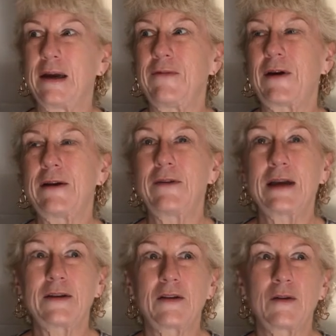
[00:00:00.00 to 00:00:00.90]
If I ever
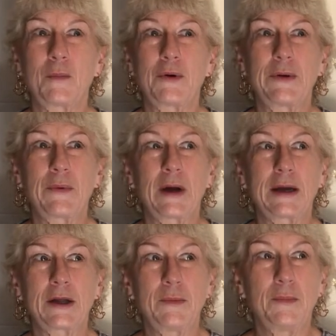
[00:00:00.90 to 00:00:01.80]
get to the point where I
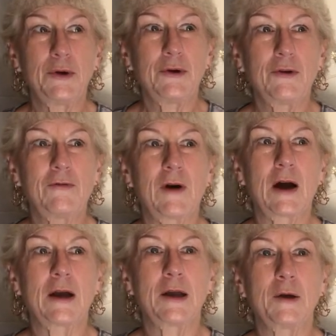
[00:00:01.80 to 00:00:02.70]
can move,
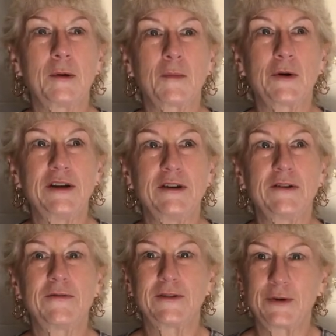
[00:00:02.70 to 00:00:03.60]
I am going to
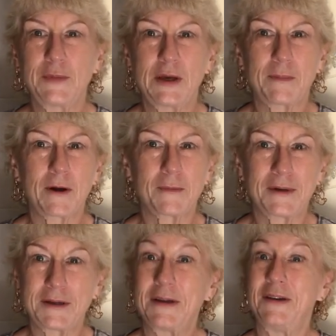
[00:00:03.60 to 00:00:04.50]
film the
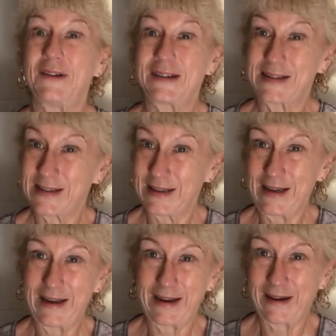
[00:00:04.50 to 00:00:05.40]
apartment and you can
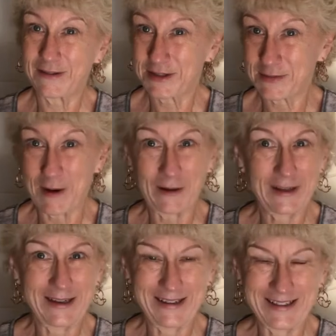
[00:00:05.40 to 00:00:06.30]
see how
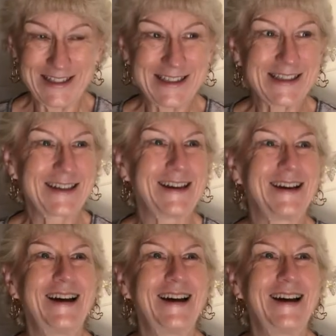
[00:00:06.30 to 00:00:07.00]
small it is,